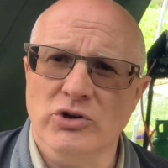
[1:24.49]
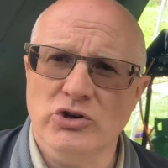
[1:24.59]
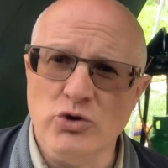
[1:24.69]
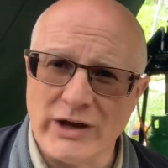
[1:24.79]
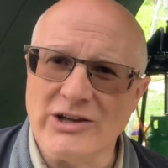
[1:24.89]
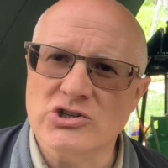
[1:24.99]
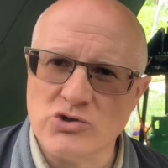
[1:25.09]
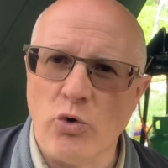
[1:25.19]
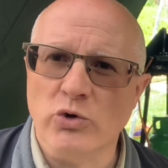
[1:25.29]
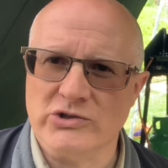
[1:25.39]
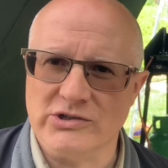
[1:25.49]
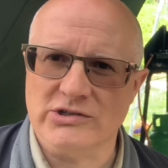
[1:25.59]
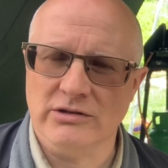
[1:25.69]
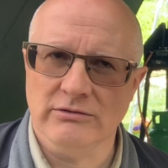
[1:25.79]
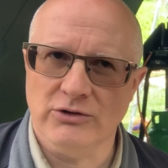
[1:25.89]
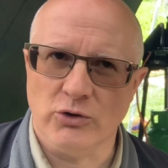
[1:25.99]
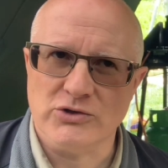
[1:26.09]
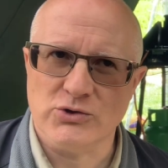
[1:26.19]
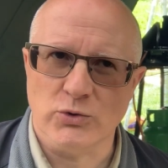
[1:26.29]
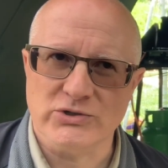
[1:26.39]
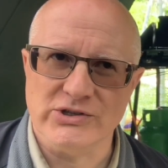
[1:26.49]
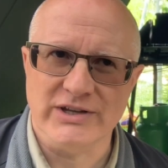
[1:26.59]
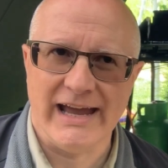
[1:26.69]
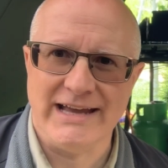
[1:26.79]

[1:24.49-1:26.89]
cooking sauces, not sauces